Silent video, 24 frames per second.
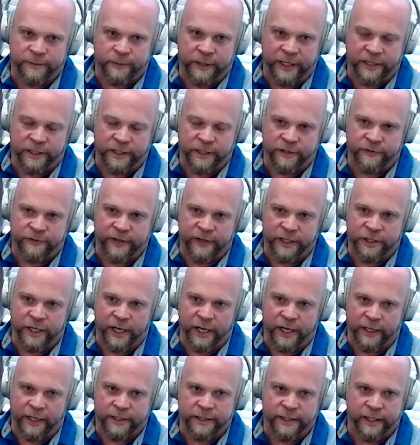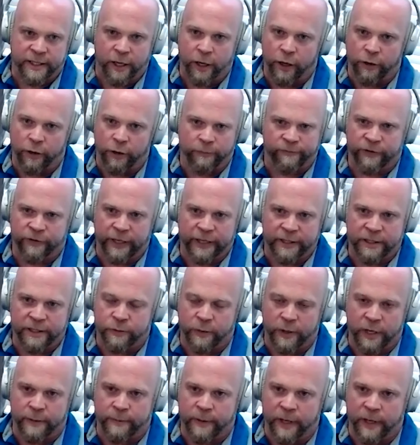plantar fasciitis at home for like
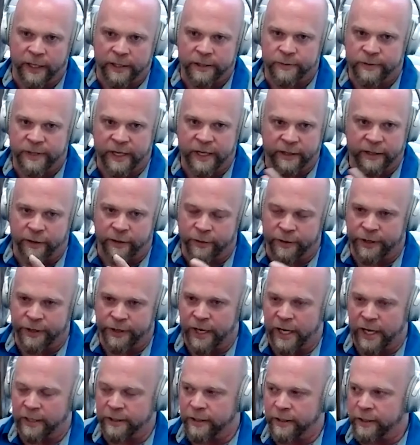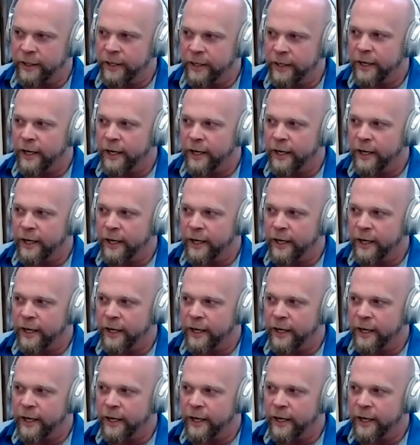twenty bucks without going to the doctor.